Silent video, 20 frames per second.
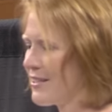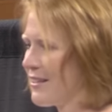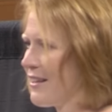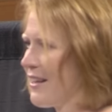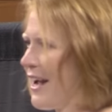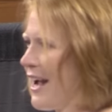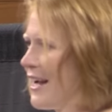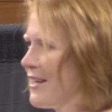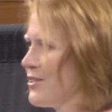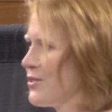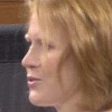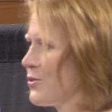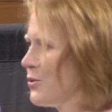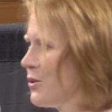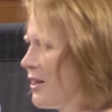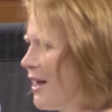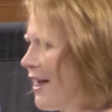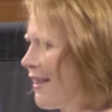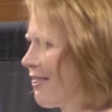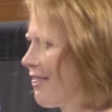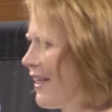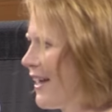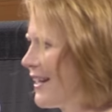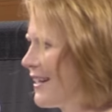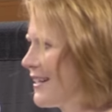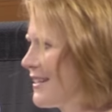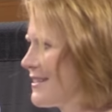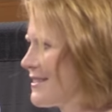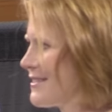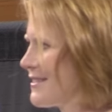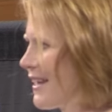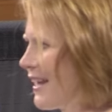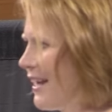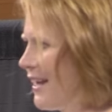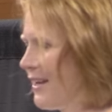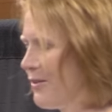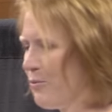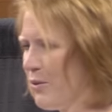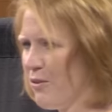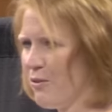to the high school athletics,
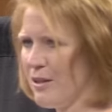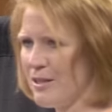and